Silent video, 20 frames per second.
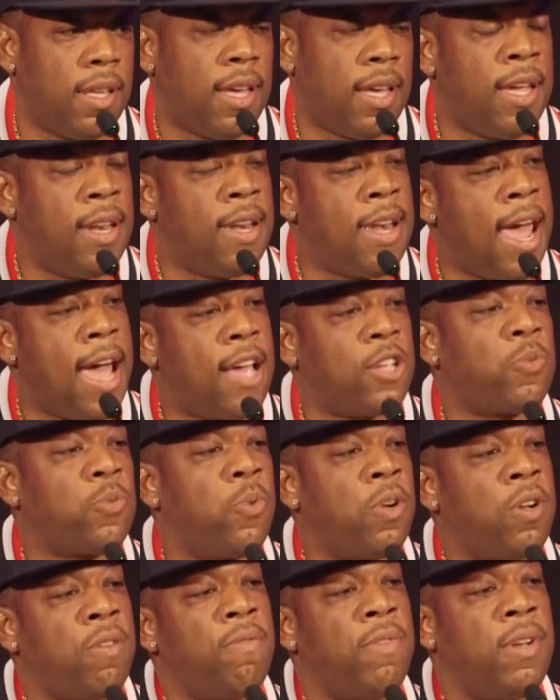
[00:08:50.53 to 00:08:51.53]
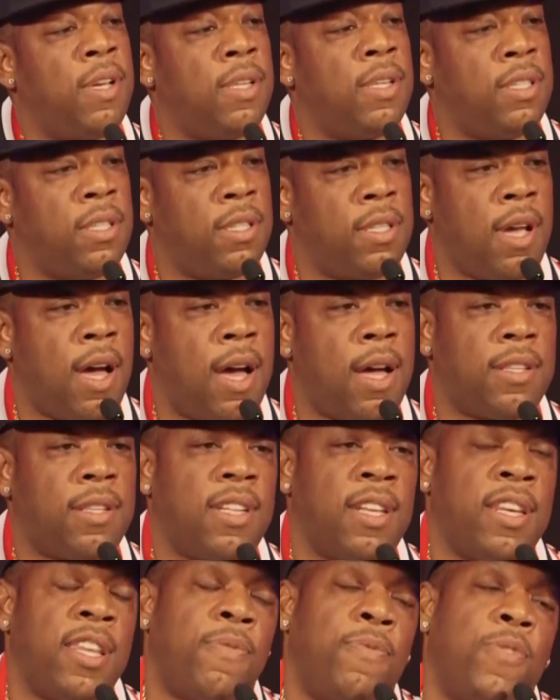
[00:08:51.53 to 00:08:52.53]
And that's where it really starts.
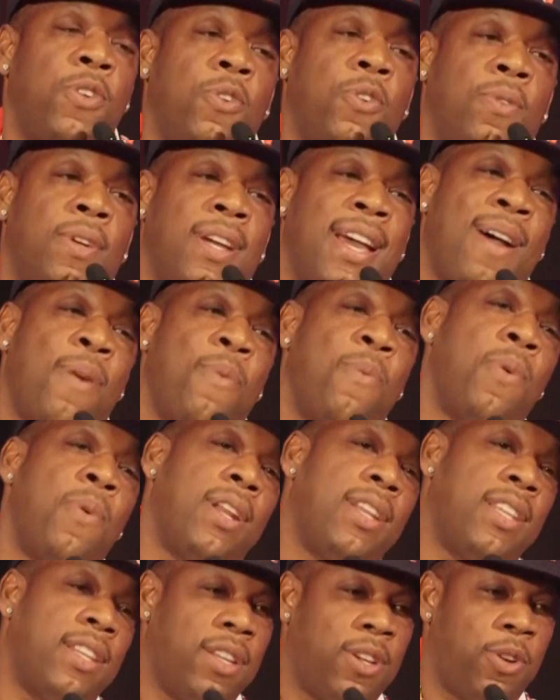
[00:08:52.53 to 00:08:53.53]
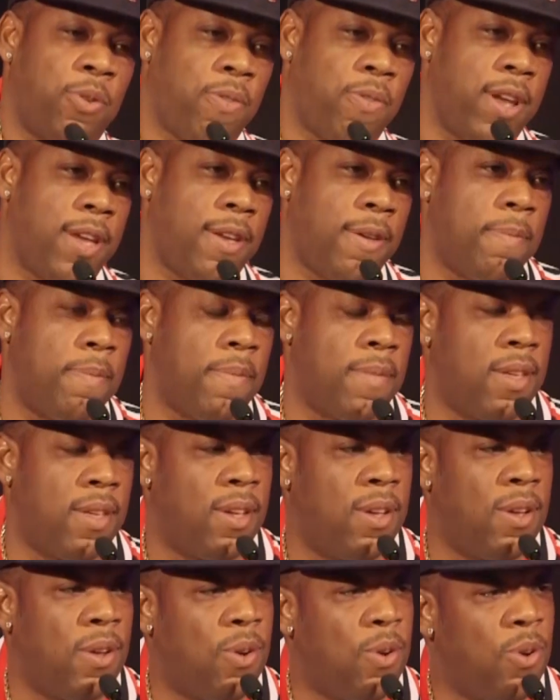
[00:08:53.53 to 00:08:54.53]
And if you don't got one in the crib,
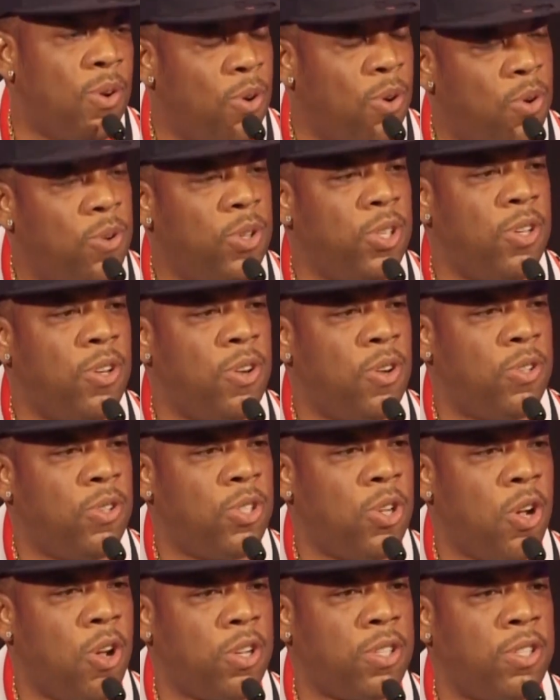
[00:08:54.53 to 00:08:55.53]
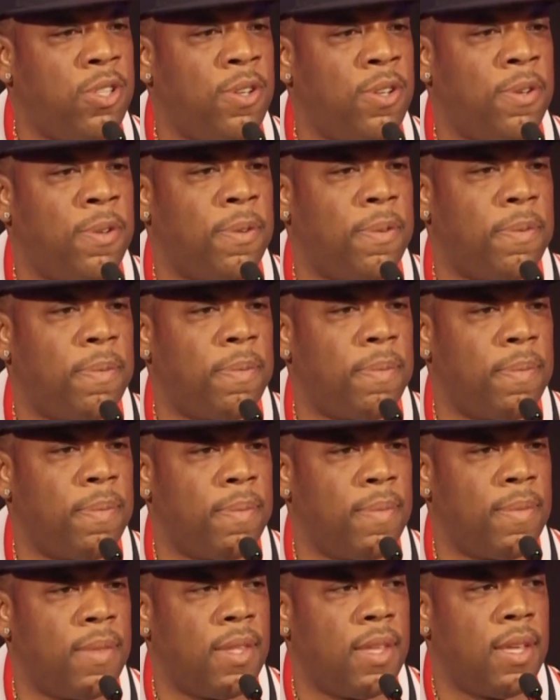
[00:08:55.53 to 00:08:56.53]
who you gonna talk to?
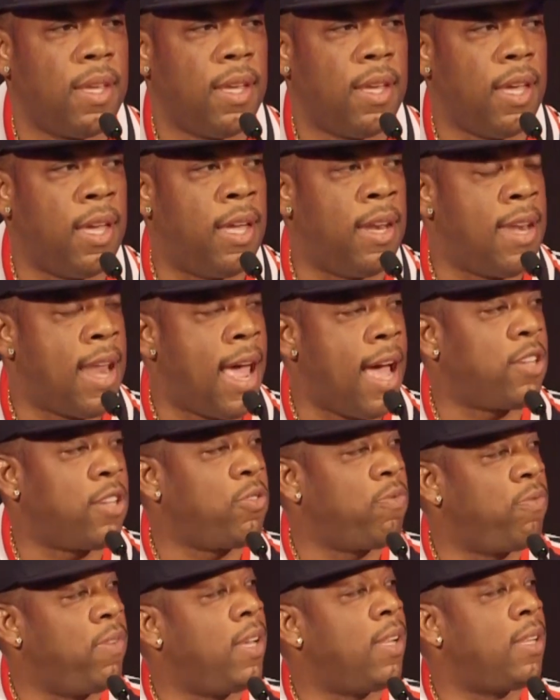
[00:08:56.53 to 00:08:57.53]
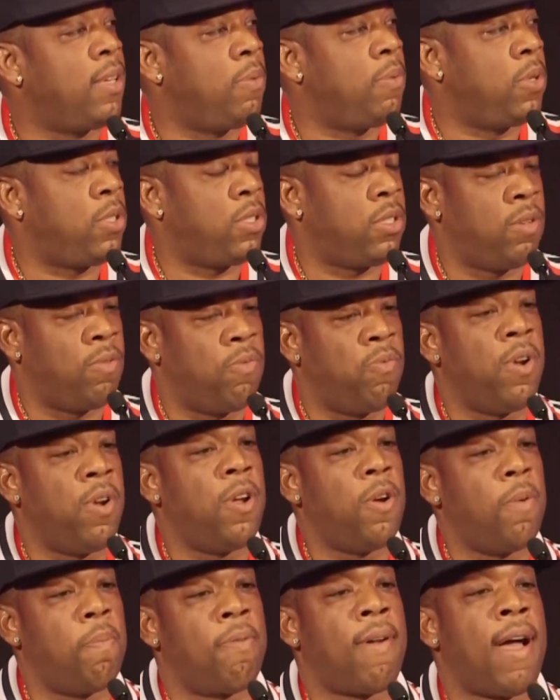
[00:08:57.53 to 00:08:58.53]
And that's really what's the
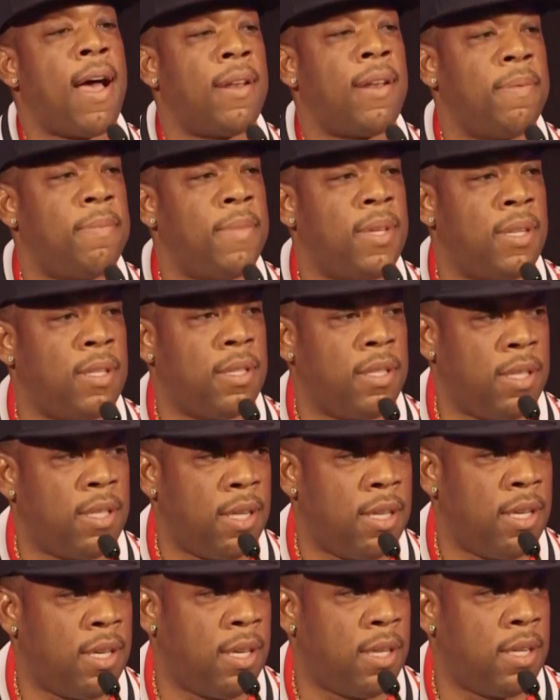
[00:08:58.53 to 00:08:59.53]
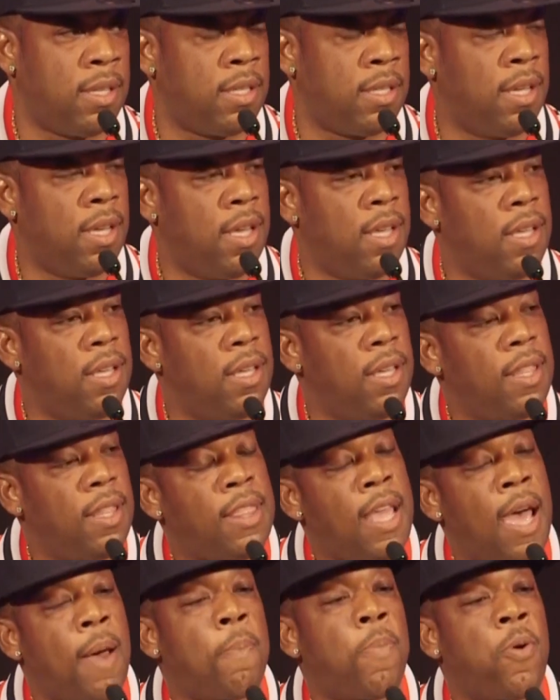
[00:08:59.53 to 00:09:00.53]
real problem in the city is
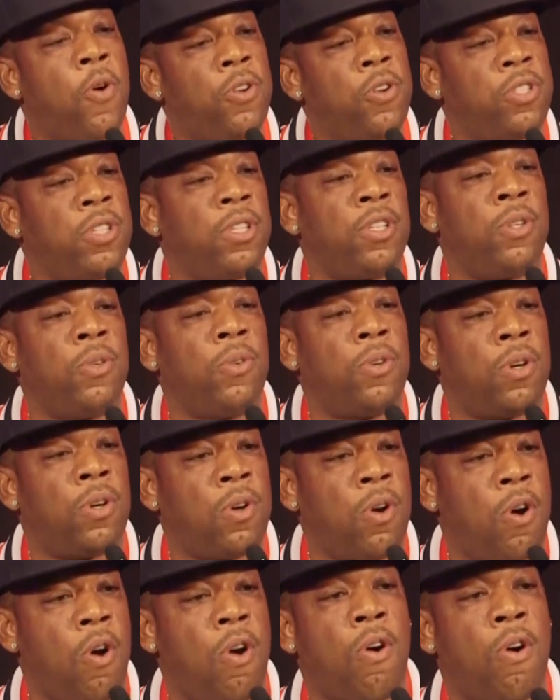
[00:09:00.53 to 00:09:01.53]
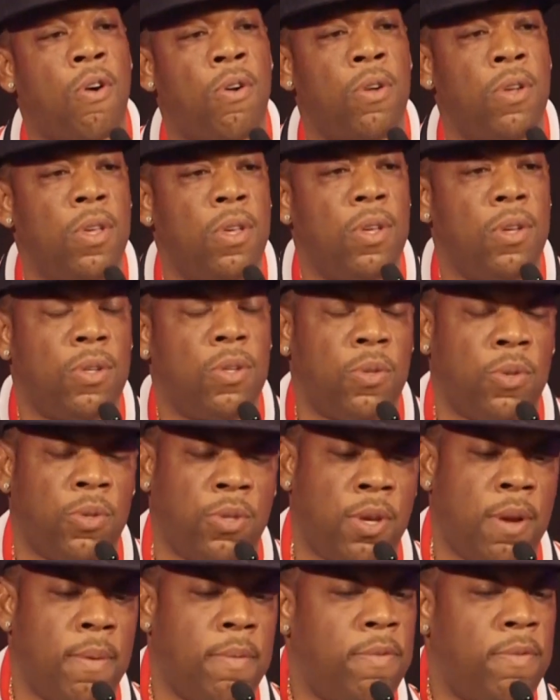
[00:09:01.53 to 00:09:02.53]
that person you could call. So
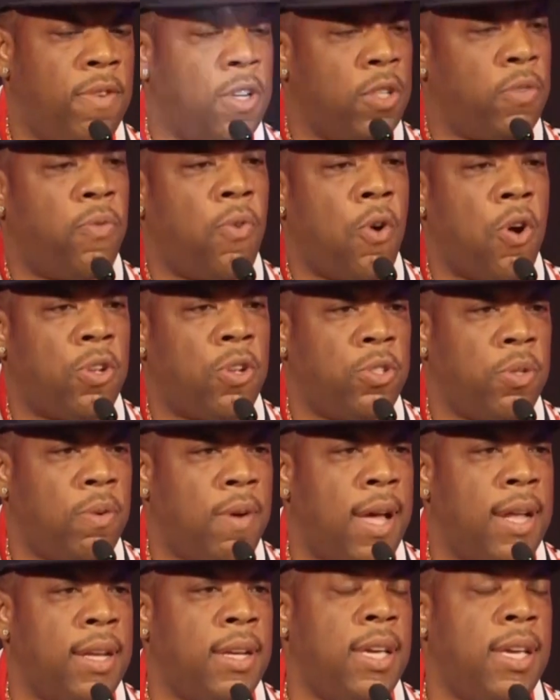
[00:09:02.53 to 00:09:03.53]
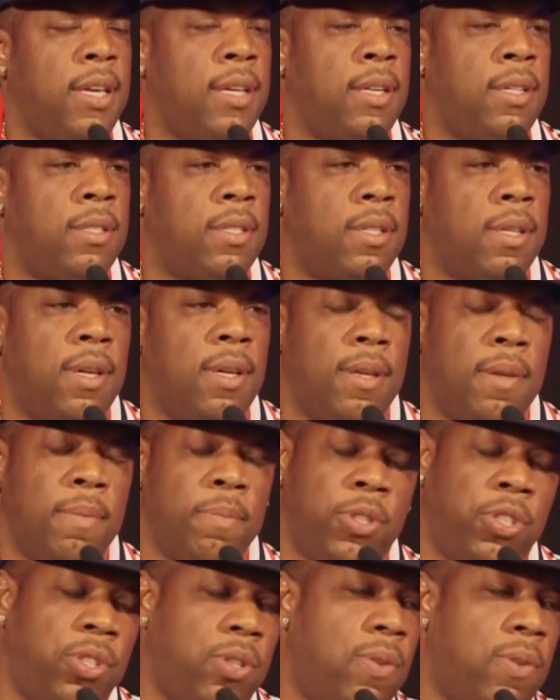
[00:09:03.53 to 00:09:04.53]
some of us fall to our knees.
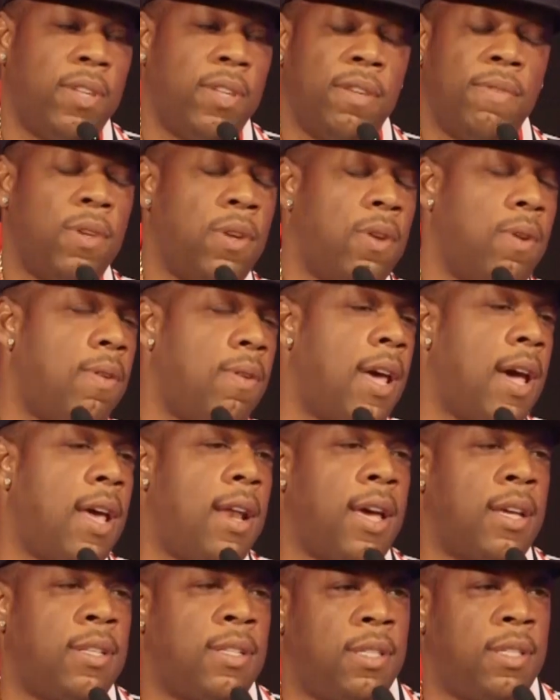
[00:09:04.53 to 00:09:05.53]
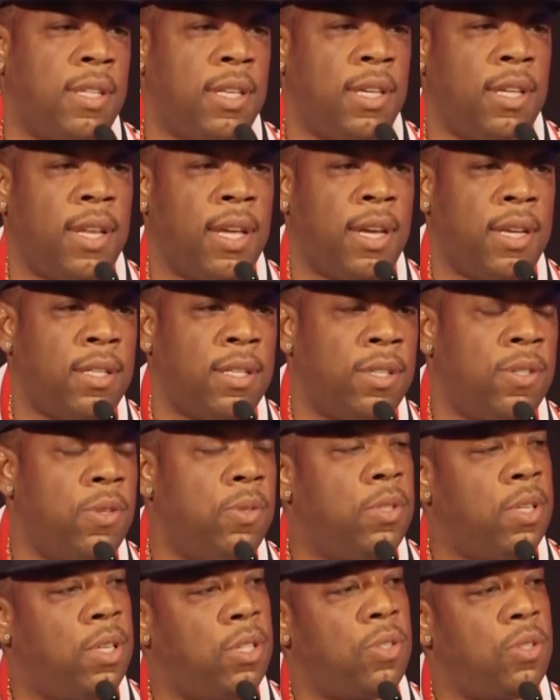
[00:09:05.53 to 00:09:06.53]
But even know that as a teenager. You
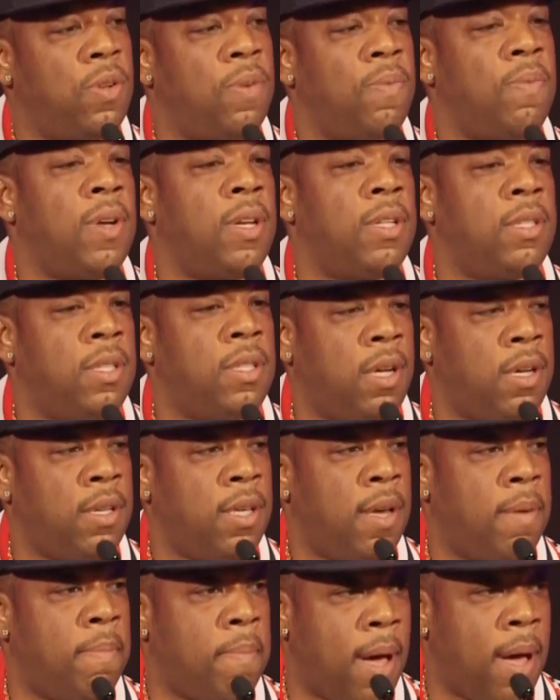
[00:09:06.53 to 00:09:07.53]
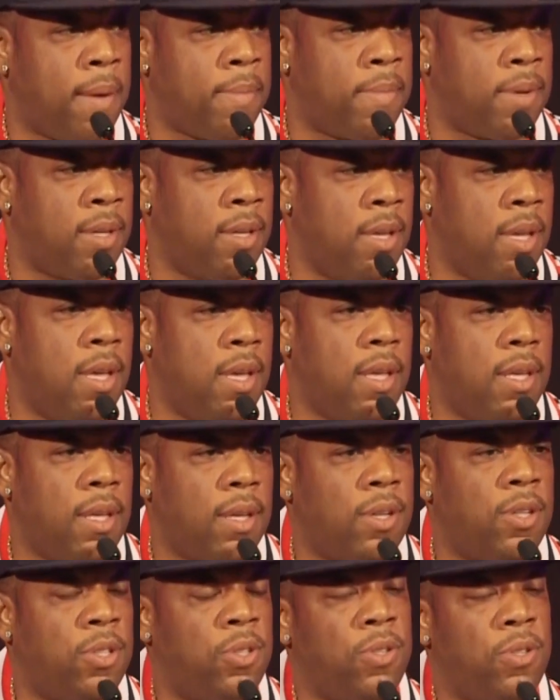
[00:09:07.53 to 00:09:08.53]
just don't want to tell your mama
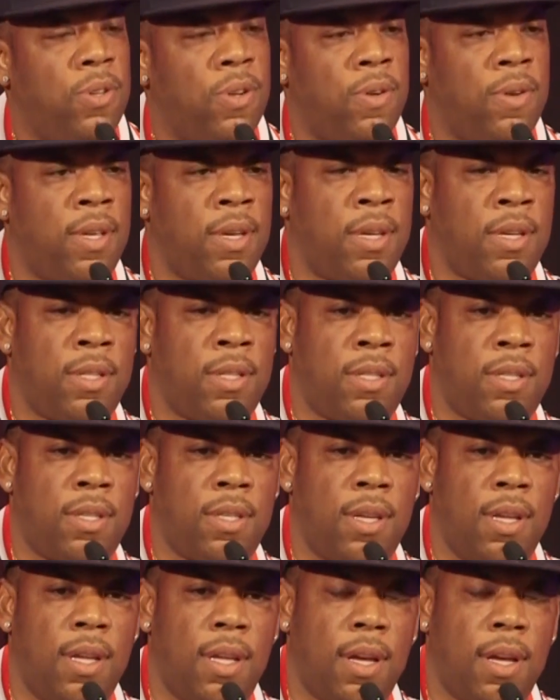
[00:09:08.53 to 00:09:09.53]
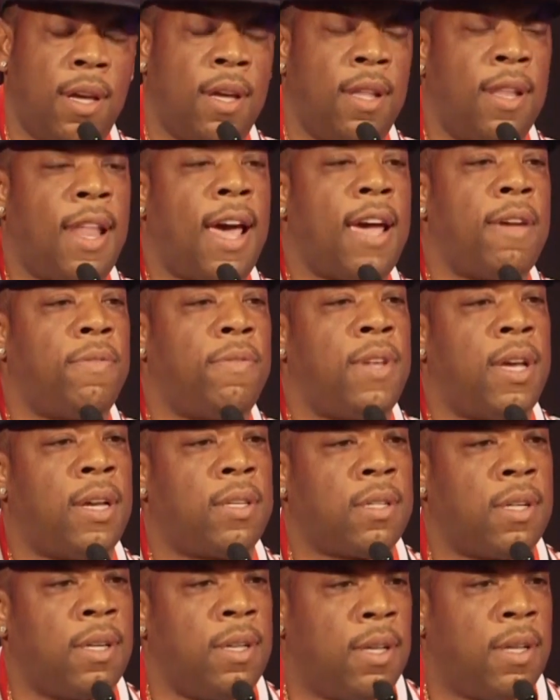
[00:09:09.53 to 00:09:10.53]
because you know there's a life
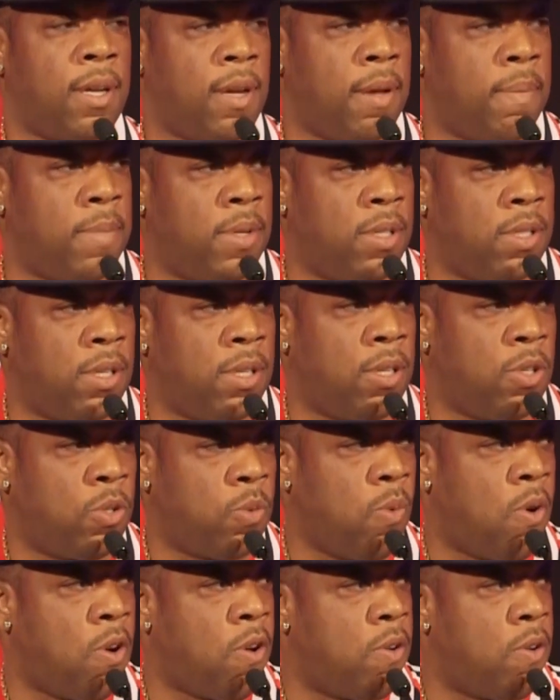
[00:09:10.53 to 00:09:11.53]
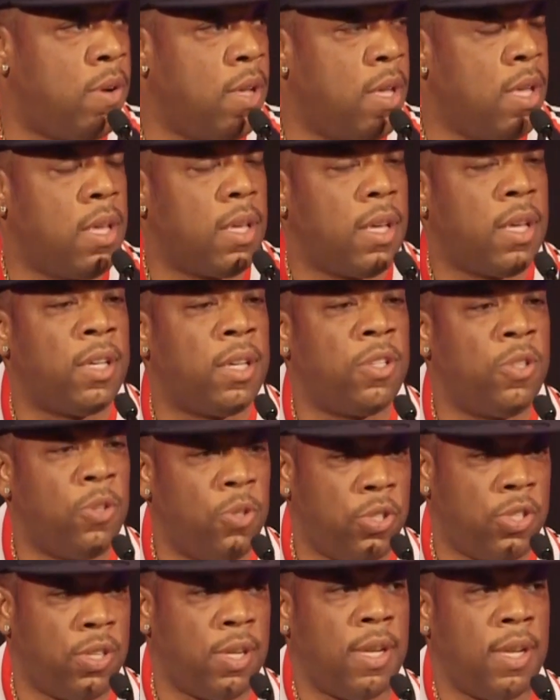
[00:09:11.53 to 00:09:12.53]
that's gonna come into this world and you
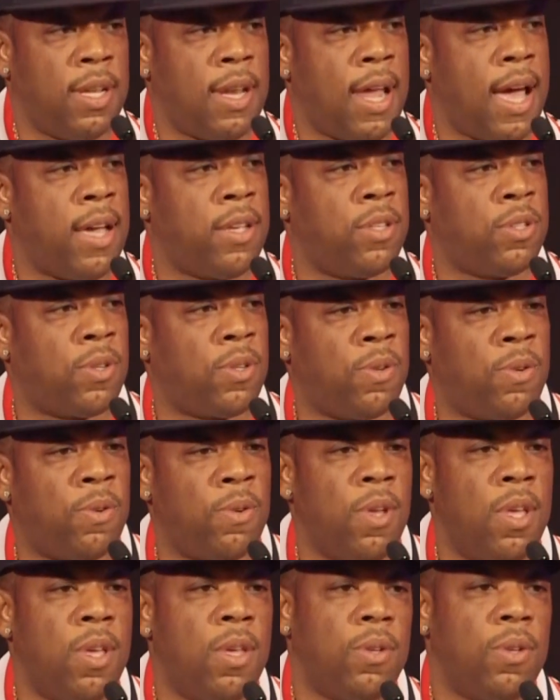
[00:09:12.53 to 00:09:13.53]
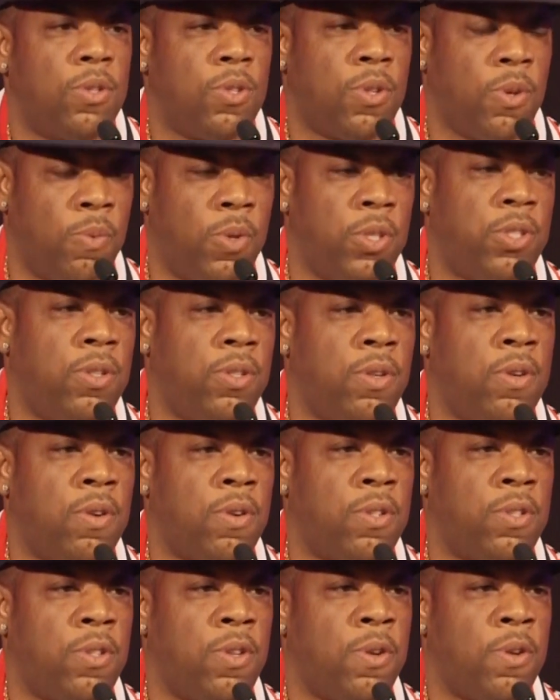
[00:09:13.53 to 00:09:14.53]
still in high school. So what you
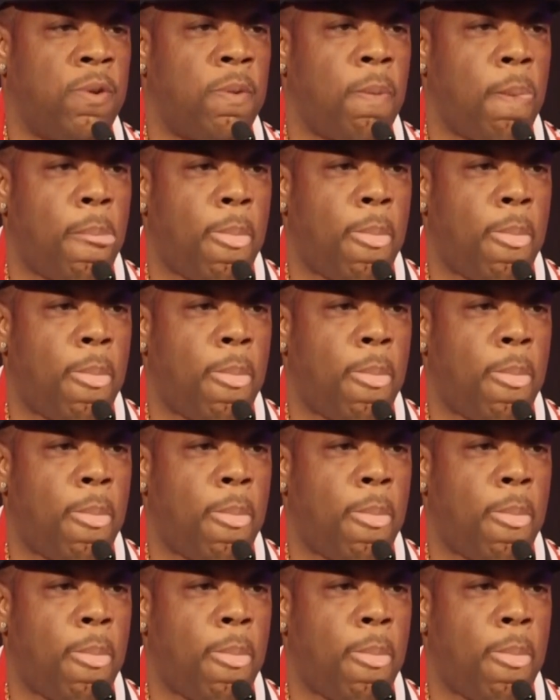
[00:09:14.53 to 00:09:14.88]
gonna do?